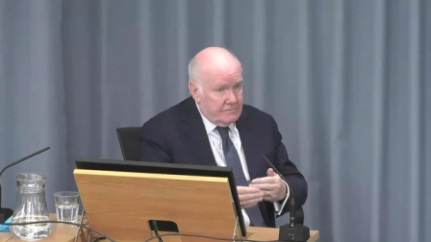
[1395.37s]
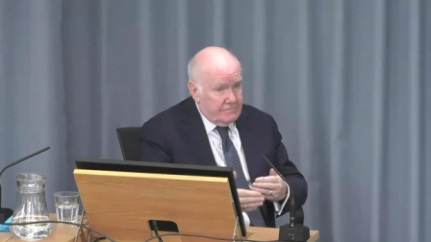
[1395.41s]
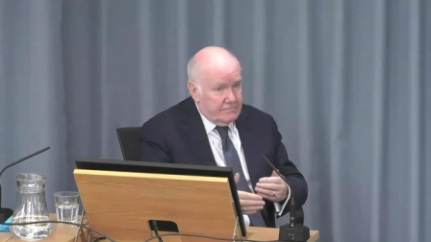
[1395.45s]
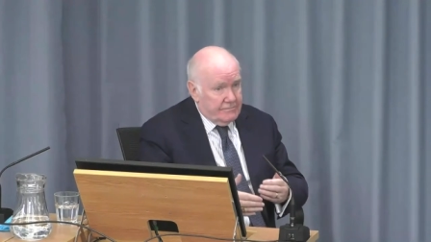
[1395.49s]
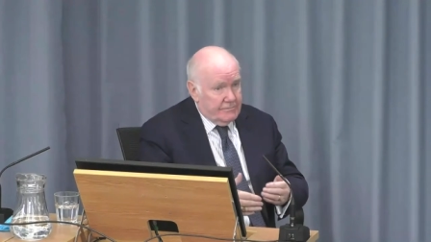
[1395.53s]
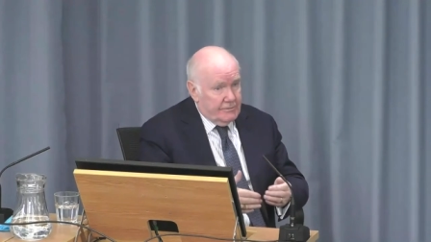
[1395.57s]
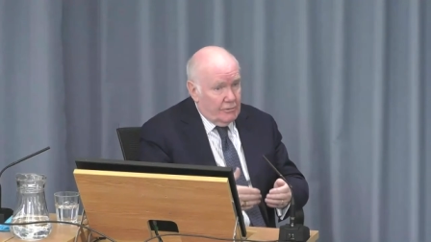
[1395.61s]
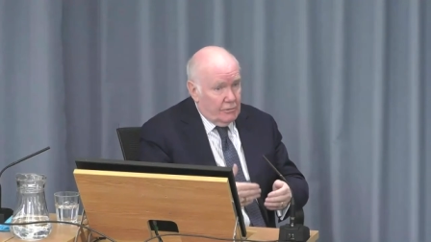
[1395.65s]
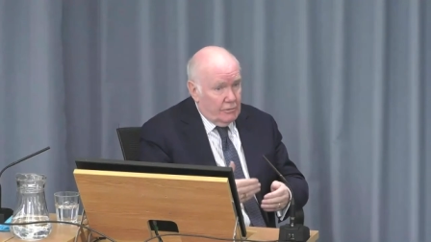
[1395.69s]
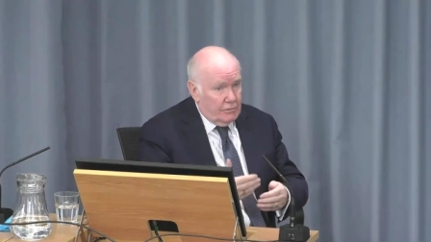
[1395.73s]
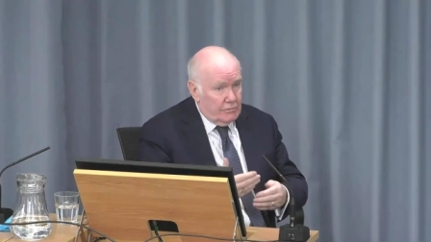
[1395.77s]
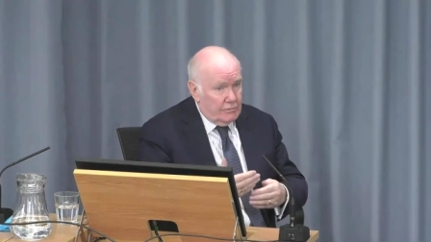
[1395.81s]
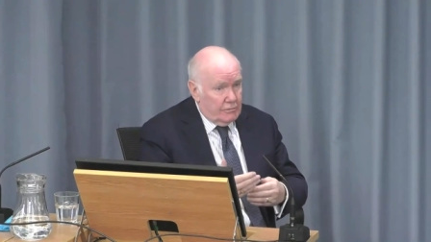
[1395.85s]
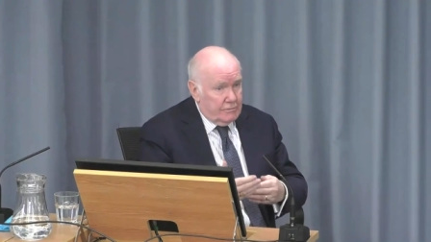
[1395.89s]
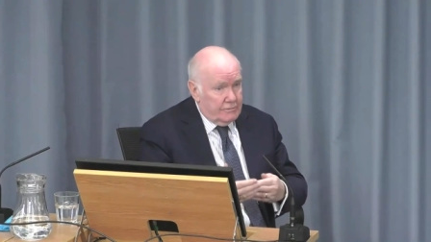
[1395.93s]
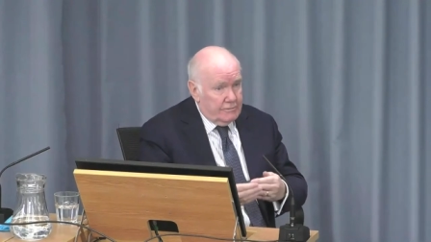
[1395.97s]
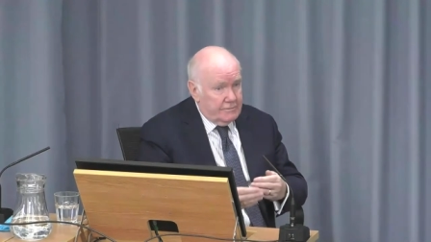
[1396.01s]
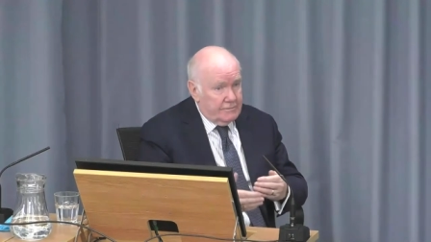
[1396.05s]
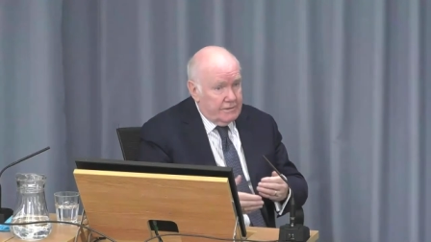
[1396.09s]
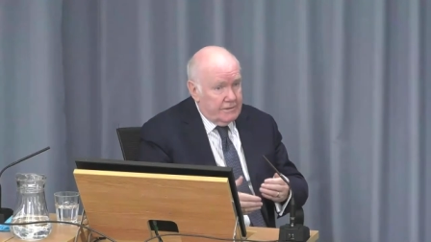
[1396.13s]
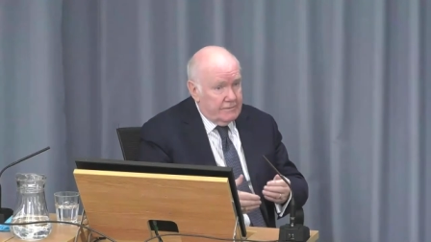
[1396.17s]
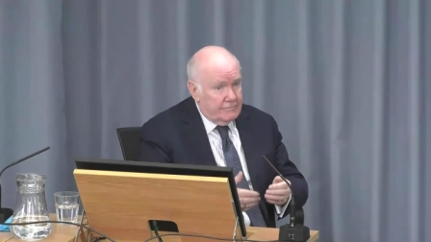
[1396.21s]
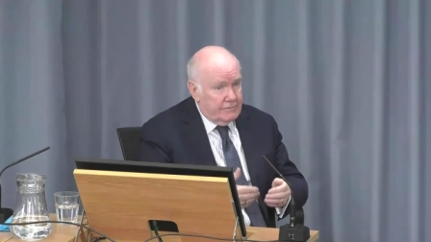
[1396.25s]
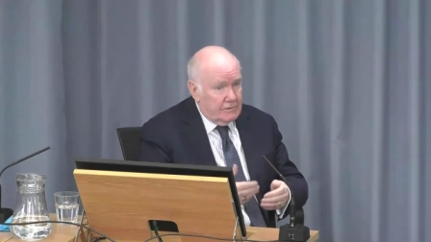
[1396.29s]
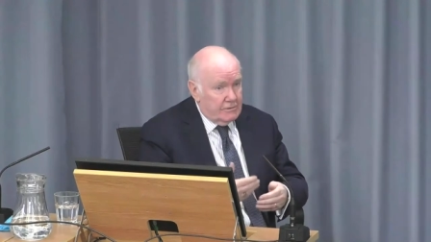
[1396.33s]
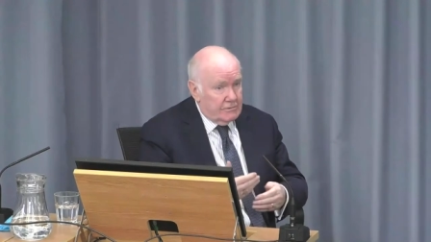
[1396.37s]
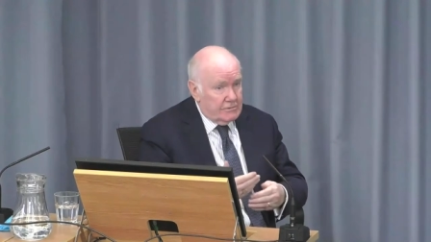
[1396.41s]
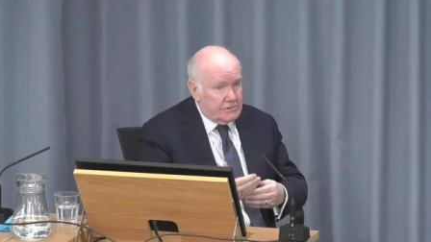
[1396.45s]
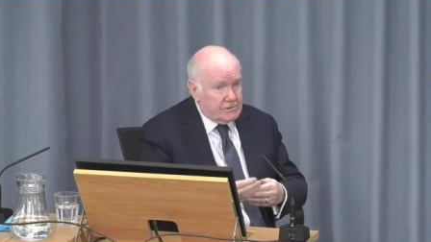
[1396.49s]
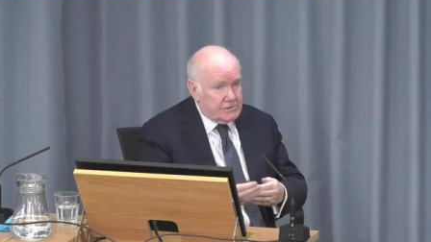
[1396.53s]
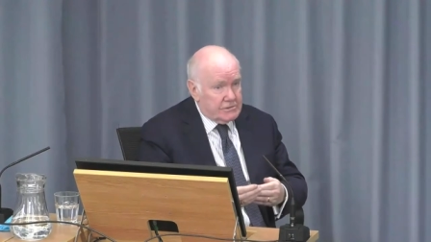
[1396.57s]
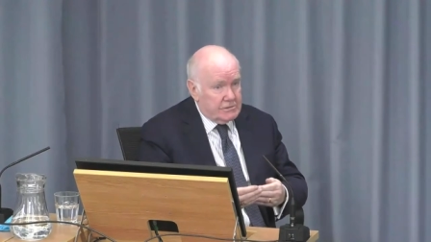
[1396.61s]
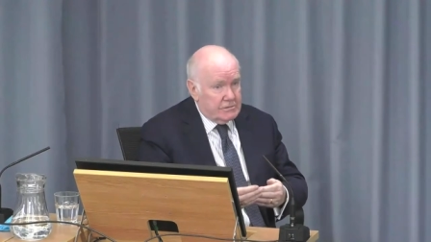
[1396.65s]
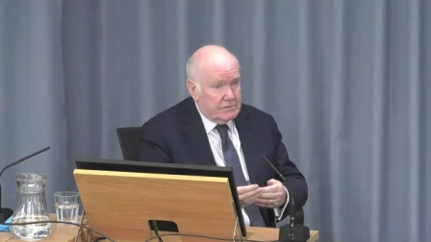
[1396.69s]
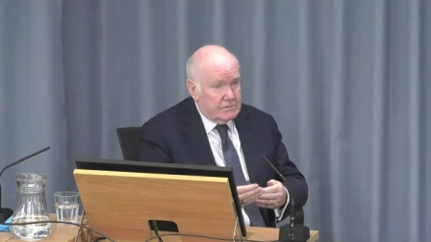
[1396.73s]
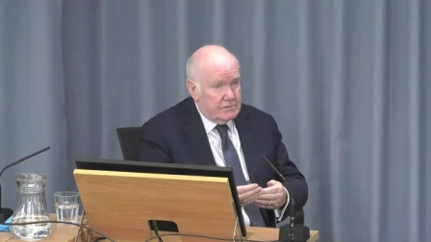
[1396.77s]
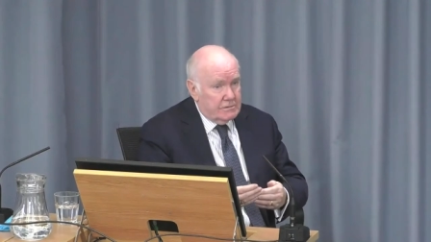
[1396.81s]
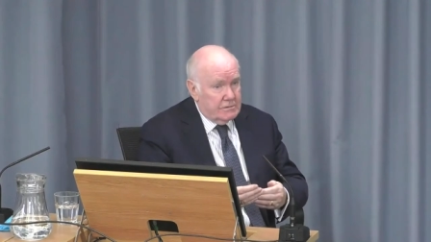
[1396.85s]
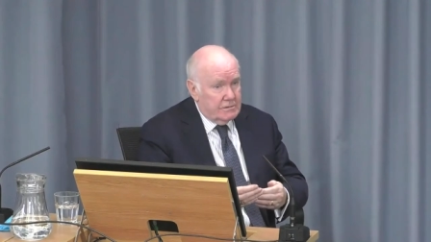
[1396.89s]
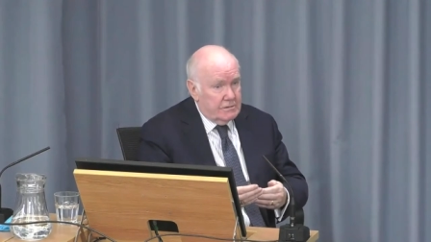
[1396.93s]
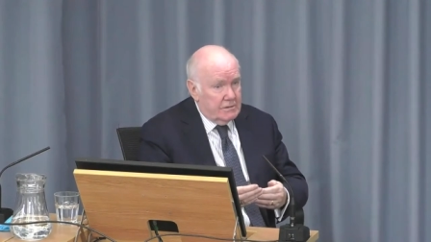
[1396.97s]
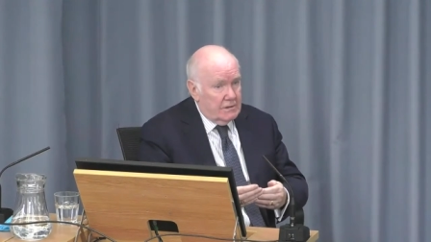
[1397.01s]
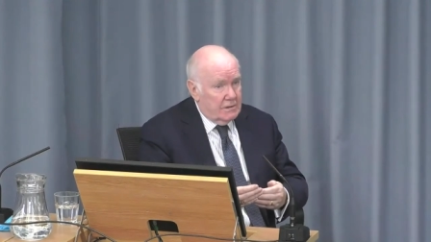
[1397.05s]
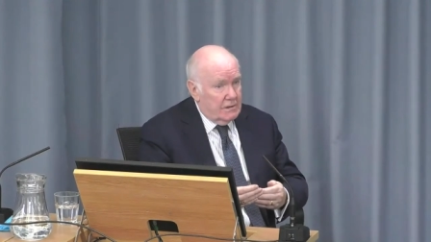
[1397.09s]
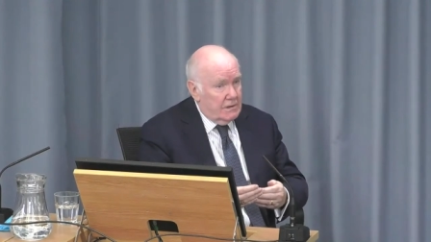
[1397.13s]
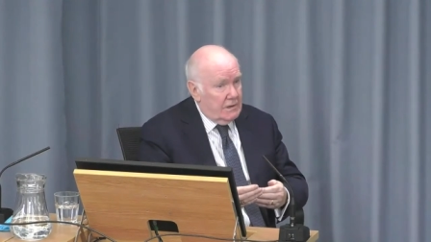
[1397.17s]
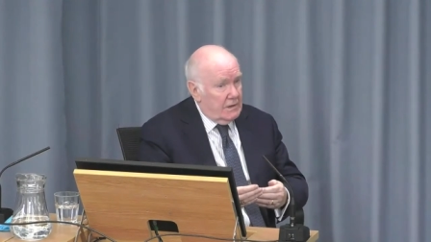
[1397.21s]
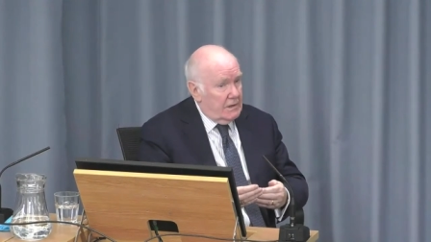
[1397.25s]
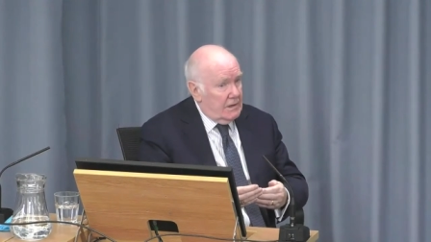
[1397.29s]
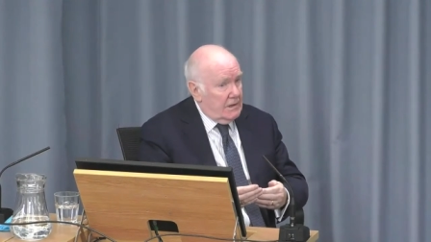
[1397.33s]
that followed devolution,
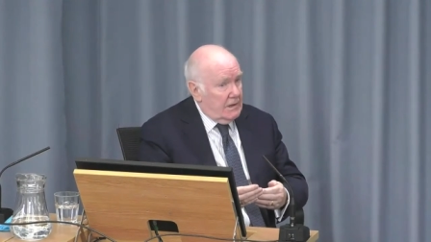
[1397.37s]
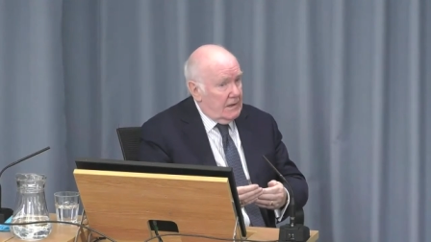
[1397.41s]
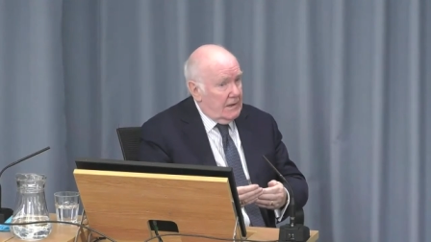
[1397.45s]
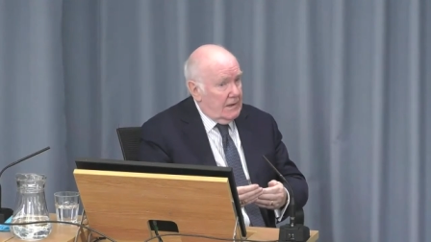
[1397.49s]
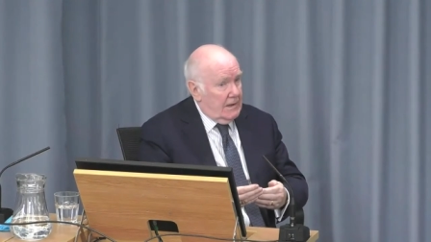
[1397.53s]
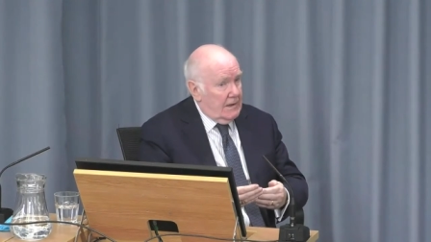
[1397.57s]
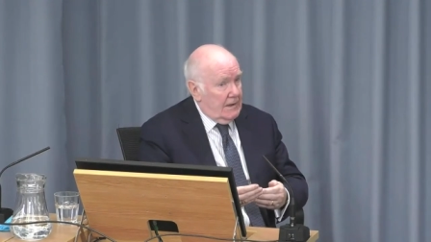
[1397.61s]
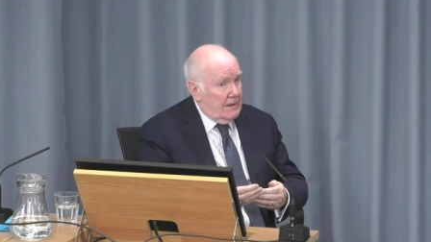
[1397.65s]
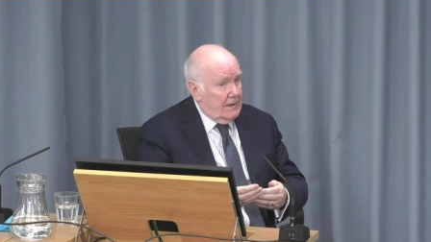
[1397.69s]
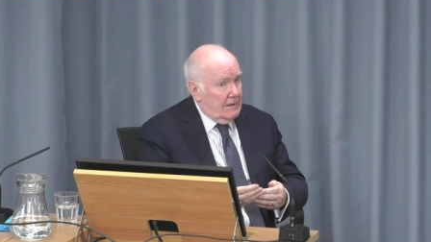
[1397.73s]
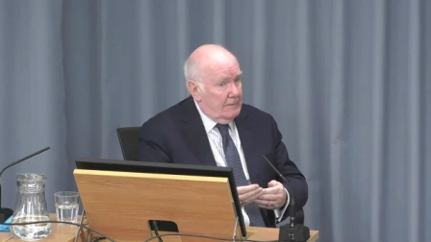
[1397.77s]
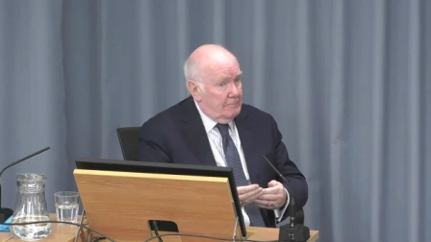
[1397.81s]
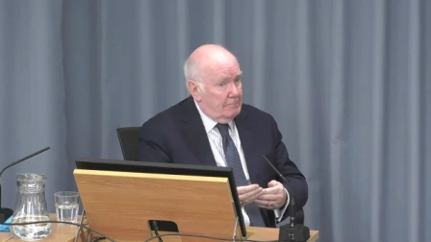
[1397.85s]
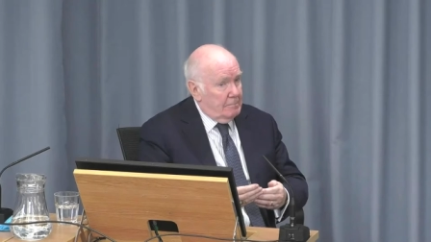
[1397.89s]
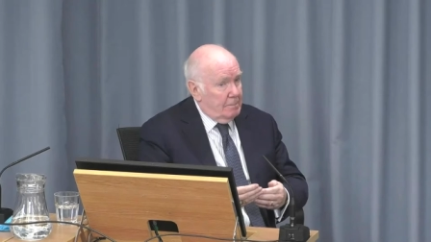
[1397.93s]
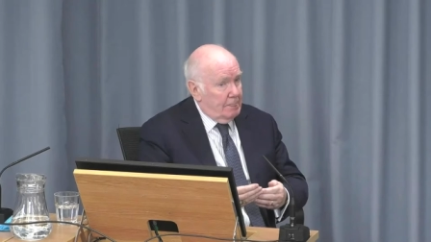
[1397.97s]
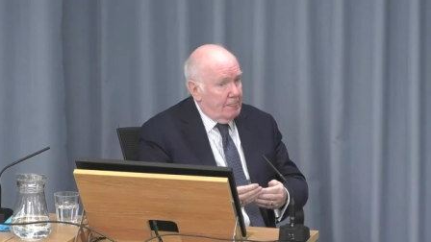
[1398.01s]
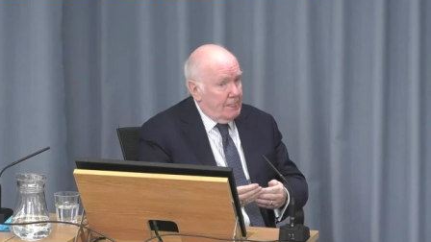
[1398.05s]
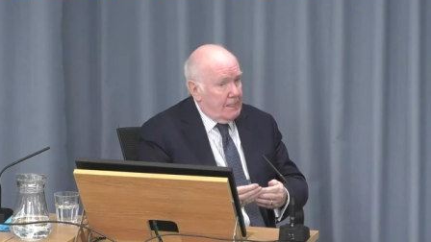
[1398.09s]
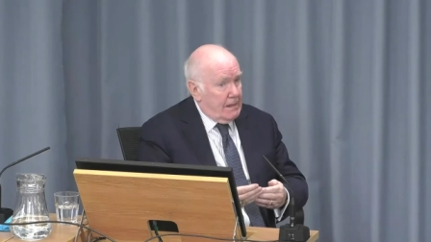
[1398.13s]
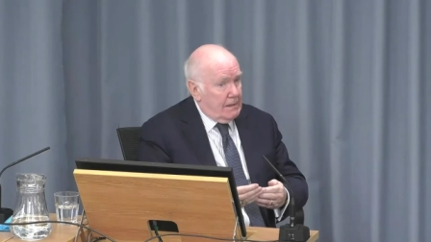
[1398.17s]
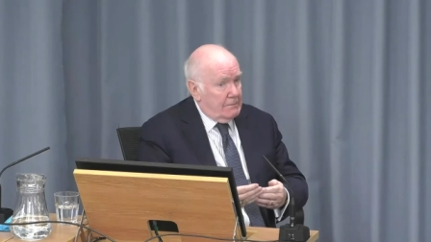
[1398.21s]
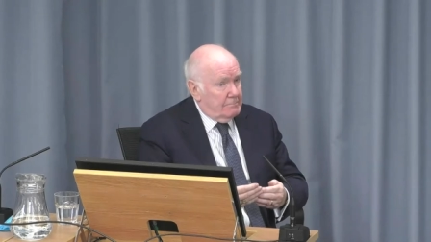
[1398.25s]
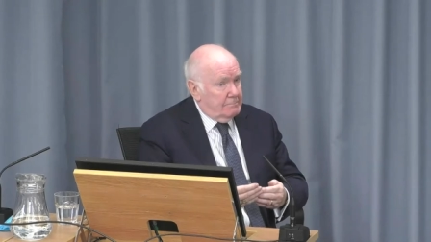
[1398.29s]
um,